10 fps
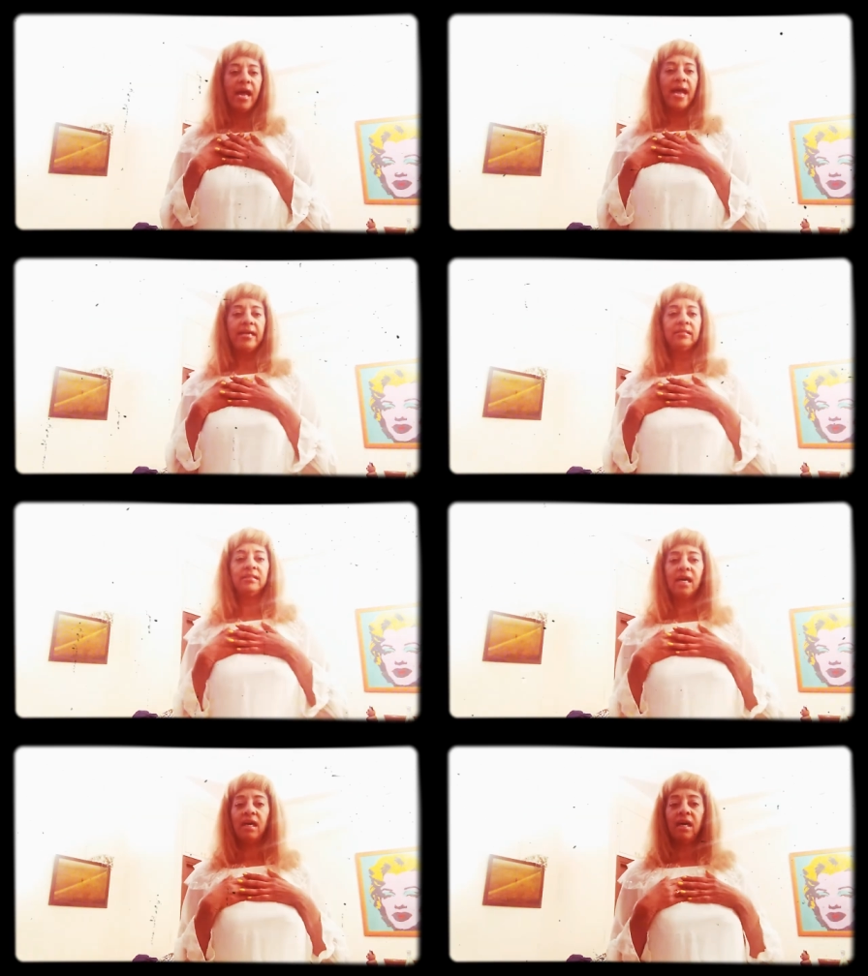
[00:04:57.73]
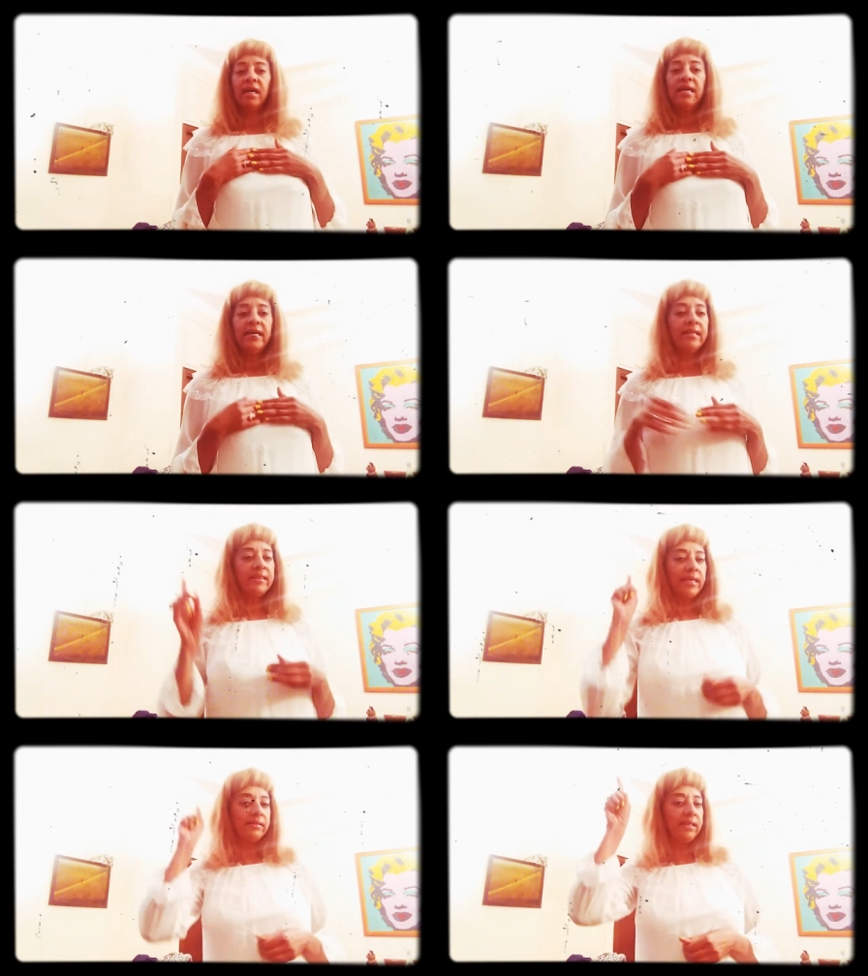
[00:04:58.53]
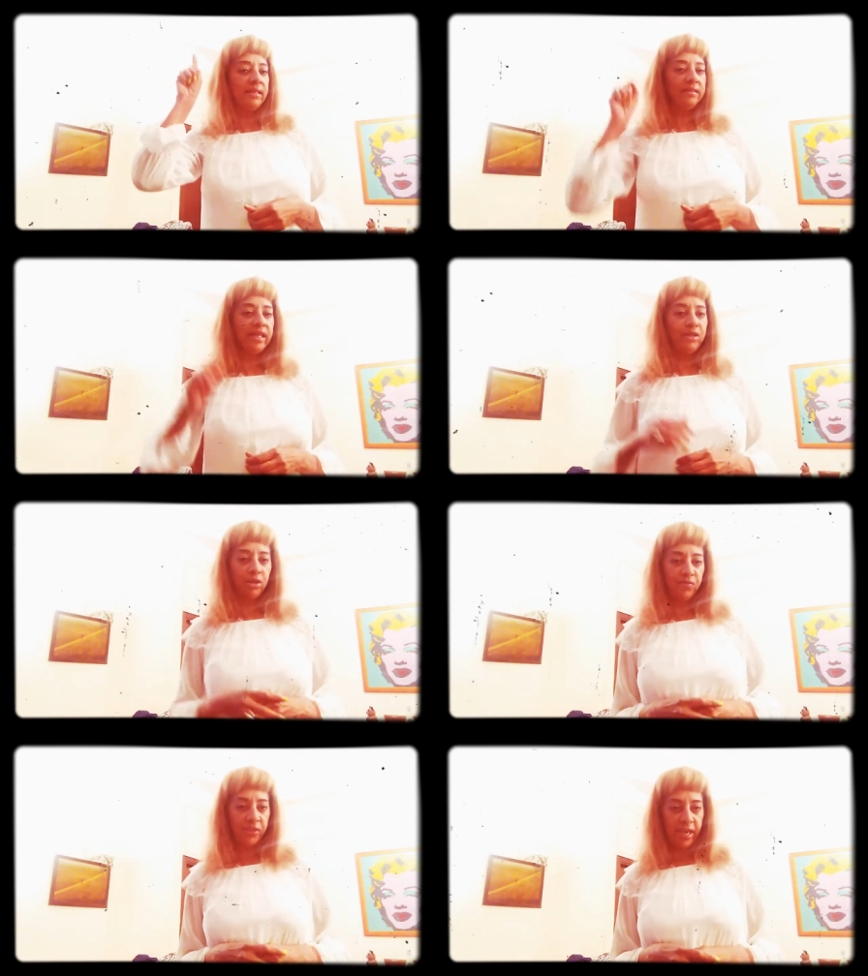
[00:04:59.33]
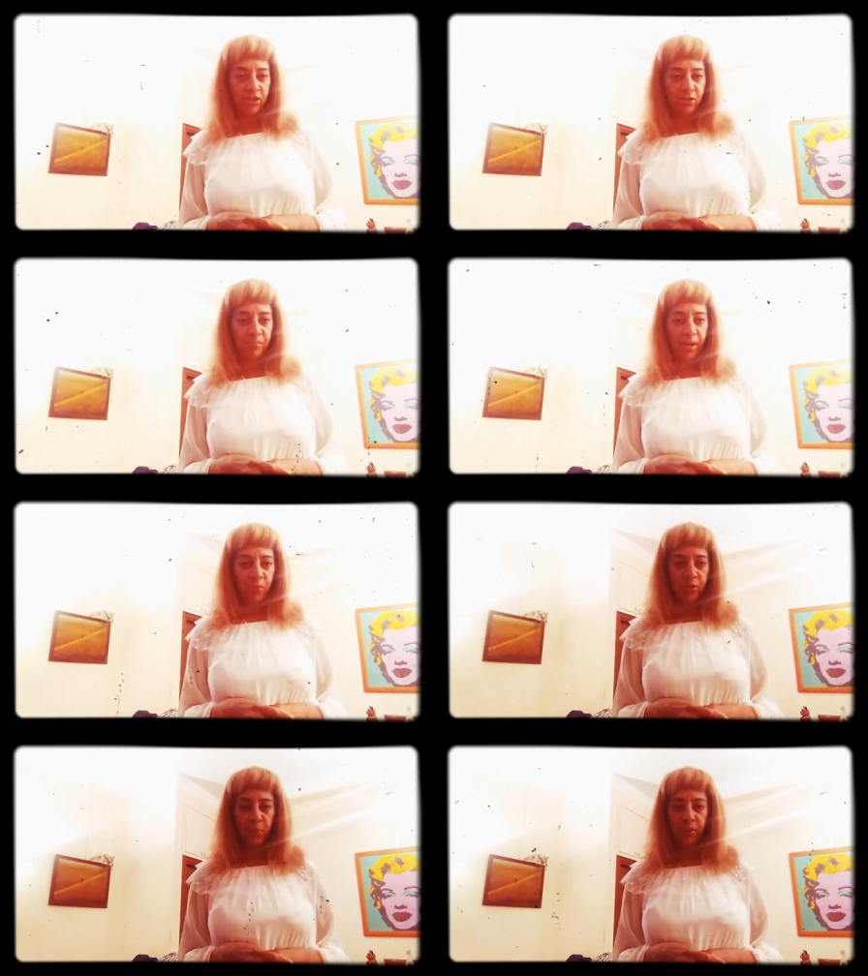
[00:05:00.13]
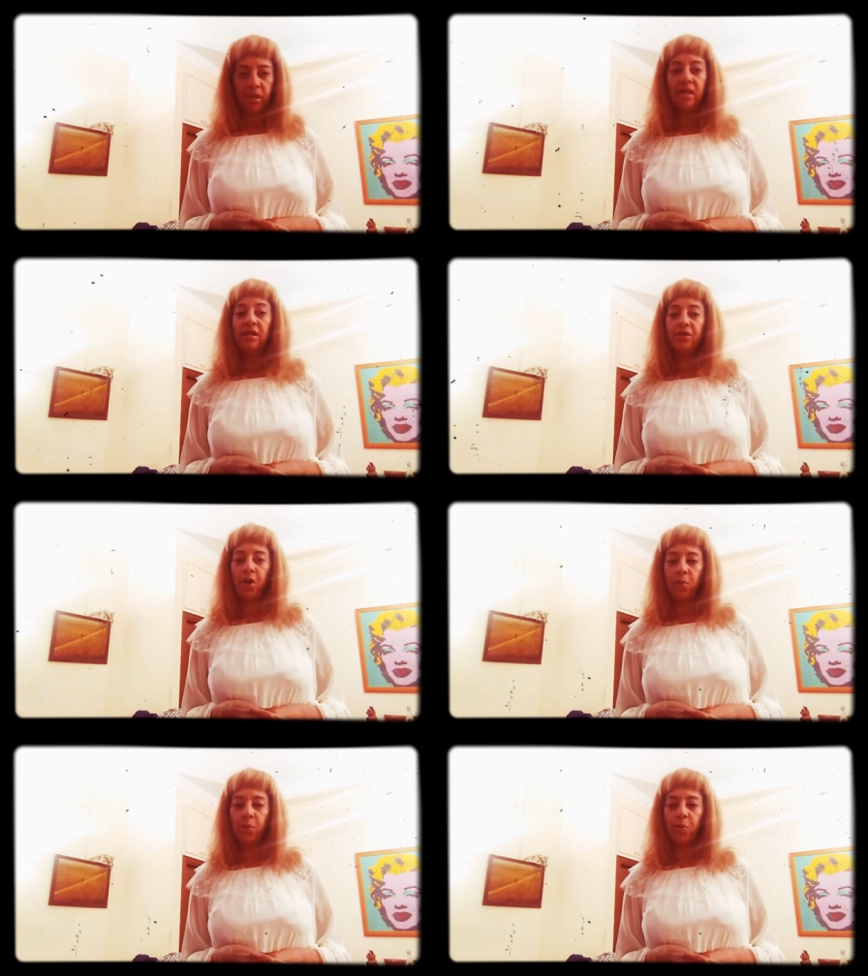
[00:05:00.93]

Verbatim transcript: And uh, hit that ding ding notification bell when you want to know